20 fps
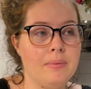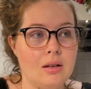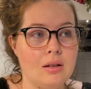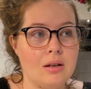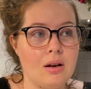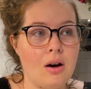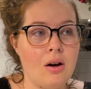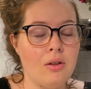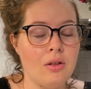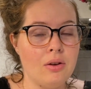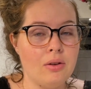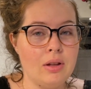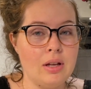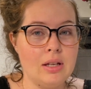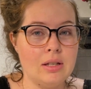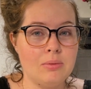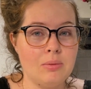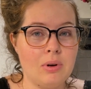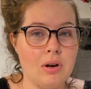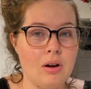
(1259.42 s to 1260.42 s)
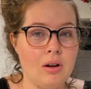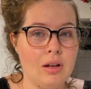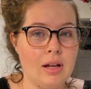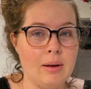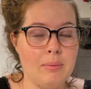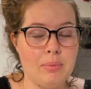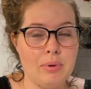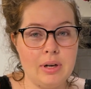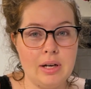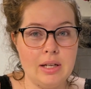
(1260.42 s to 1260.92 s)
although these were all
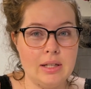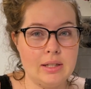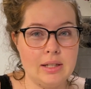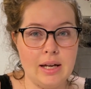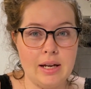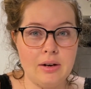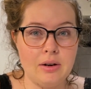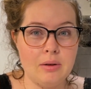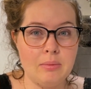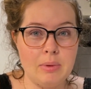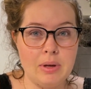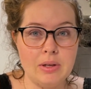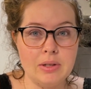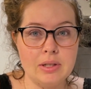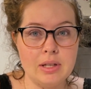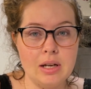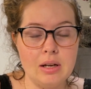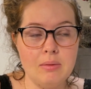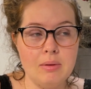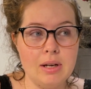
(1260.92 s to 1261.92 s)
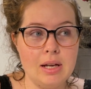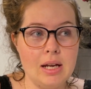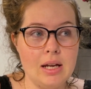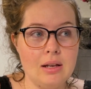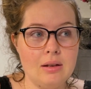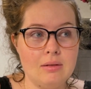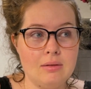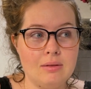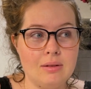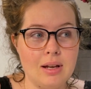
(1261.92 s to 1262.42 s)
like pretty standard meals that I would
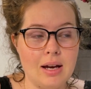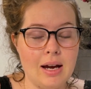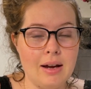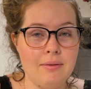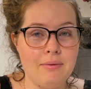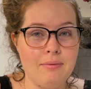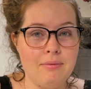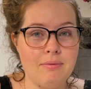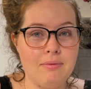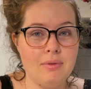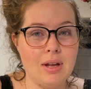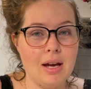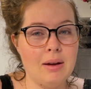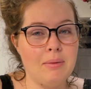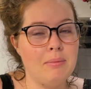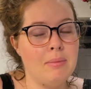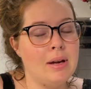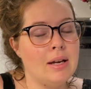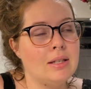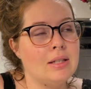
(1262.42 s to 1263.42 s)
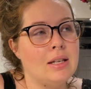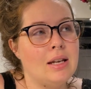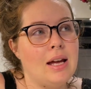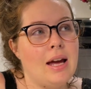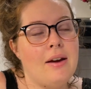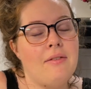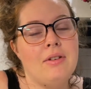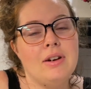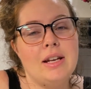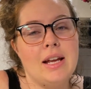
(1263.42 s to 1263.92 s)
eat, I mix it.
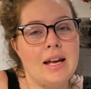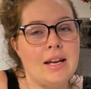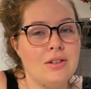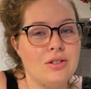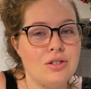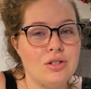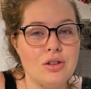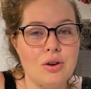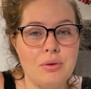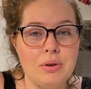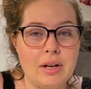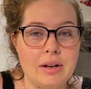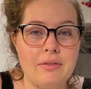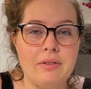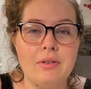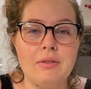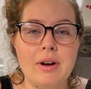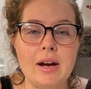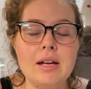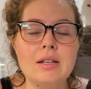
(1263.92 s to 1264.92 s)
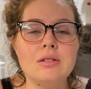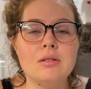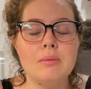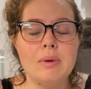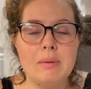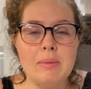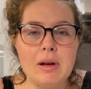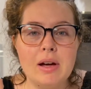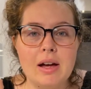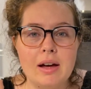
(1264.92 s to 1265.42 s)
Every day is so different, right? So
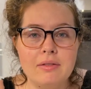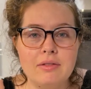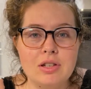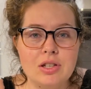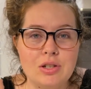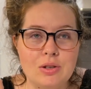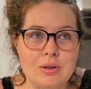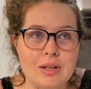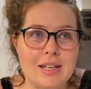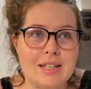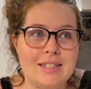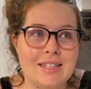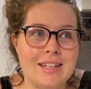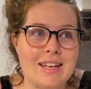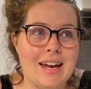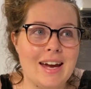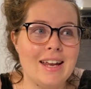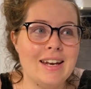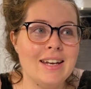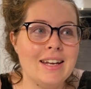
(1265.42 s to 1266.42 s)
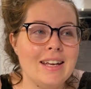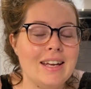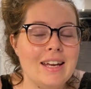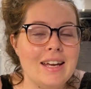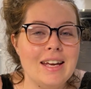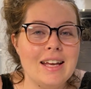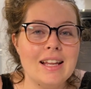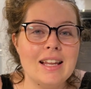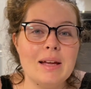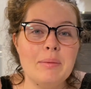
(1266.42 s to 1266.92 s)
maybe I'll have to do this again.
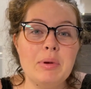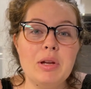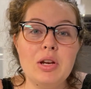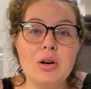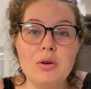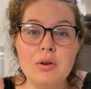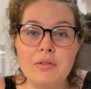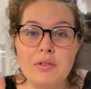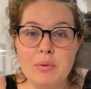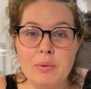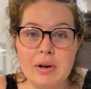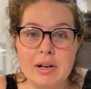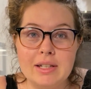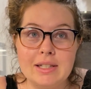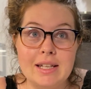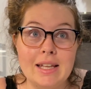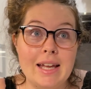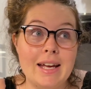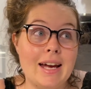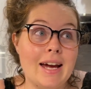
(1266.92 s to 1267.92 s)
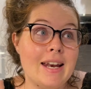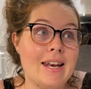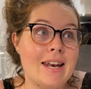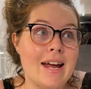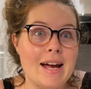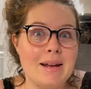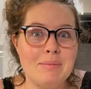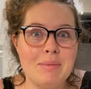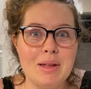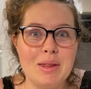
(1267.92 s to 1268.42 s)
Let me know if you want to see like a
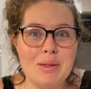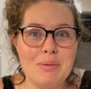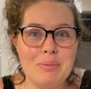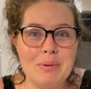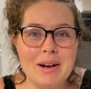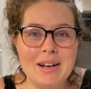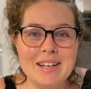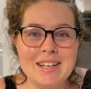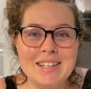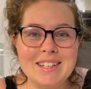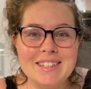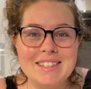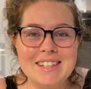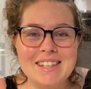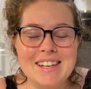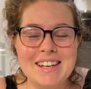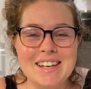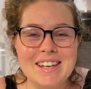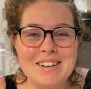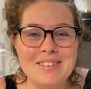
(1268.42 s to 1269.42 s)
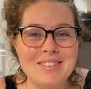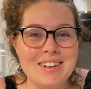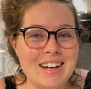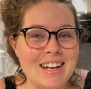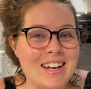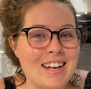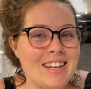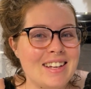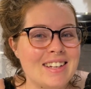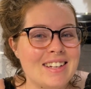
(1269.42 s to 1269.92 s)
9-month pregnant, what I
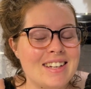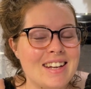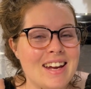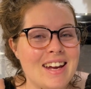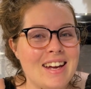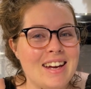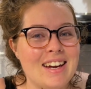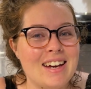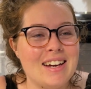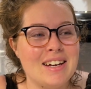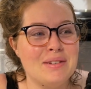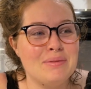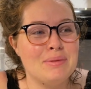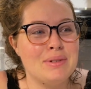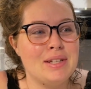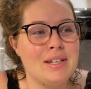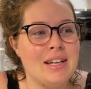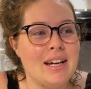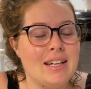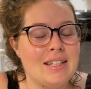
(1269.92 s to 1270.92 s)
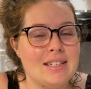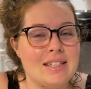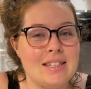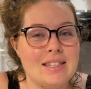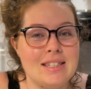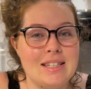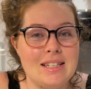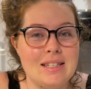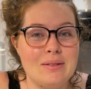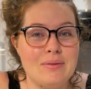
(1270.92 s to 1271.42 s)
eat in a day, so you guys can
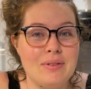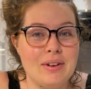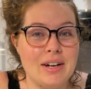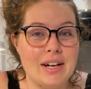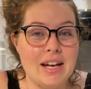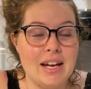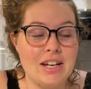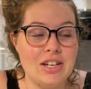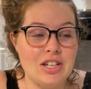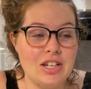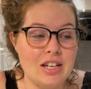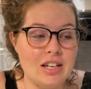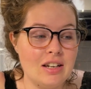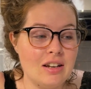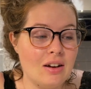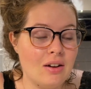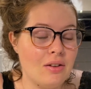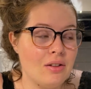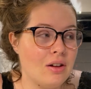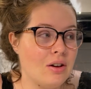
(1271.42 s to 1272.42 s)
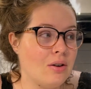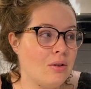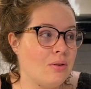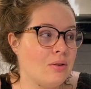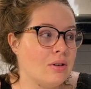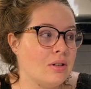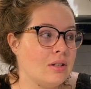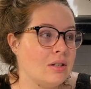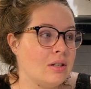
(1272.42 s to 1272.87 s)
see some variation. Although